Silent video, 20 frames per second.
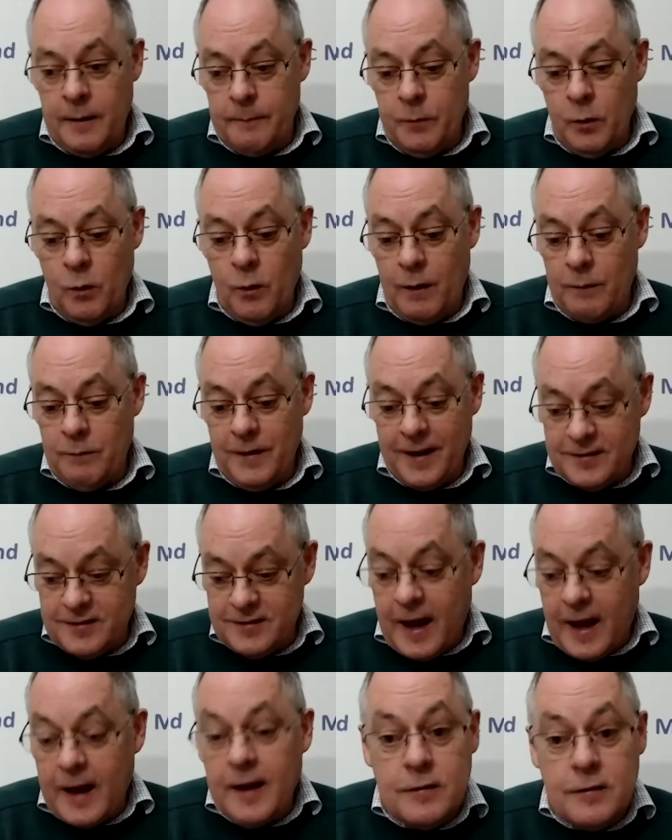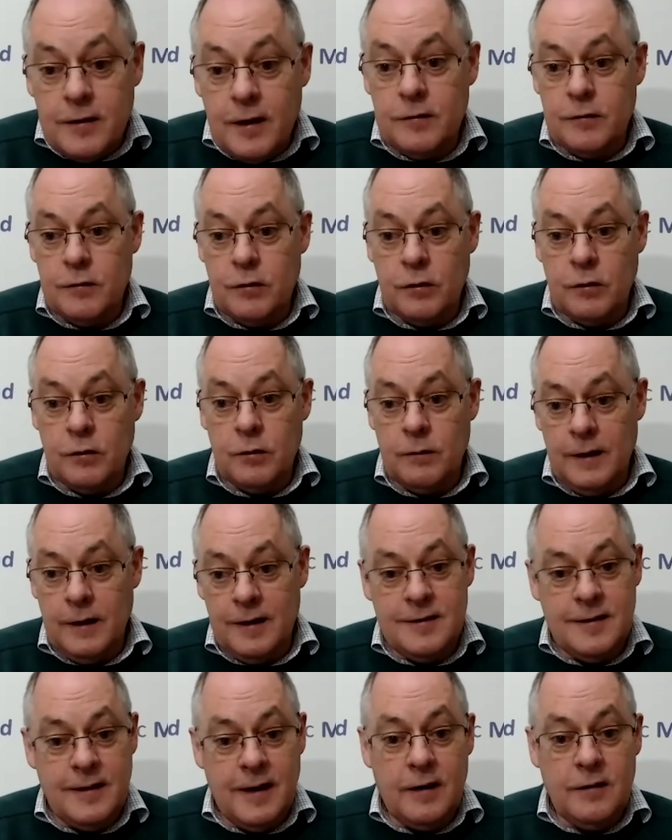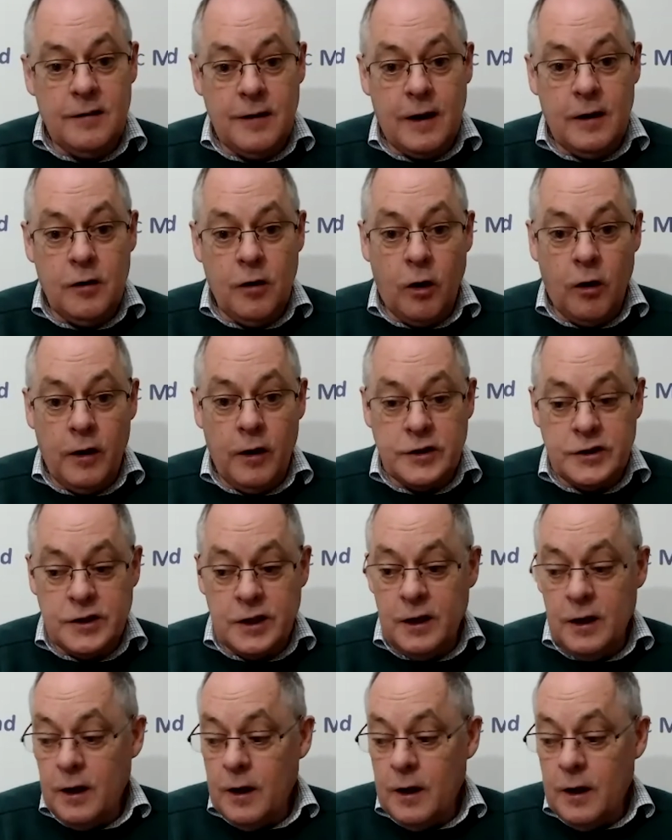have less access to internet technology,